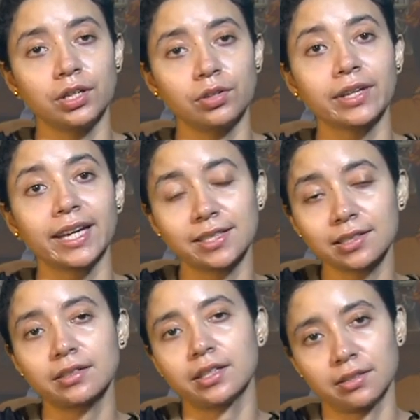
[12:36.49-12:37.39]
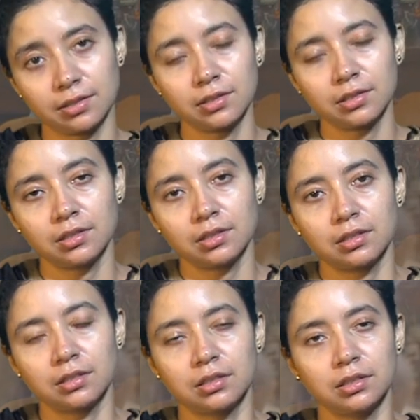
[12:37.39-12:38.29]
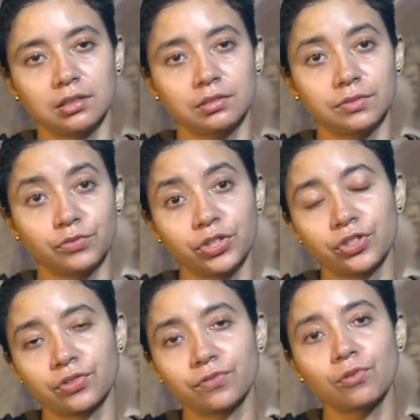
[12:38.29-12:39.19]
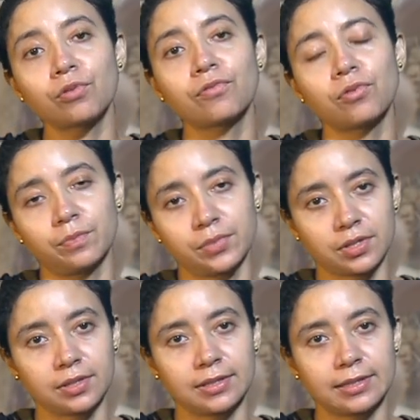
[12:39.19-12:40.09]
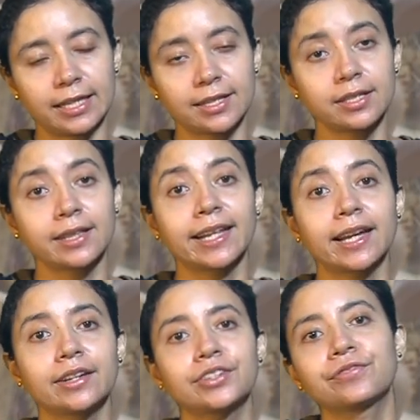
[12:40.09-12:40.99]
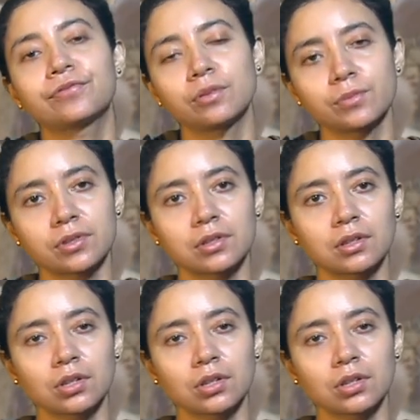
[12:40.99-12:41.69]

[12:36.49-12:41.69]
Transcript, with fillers: you know, category uh, tradition folk forms, that is the narrative forms.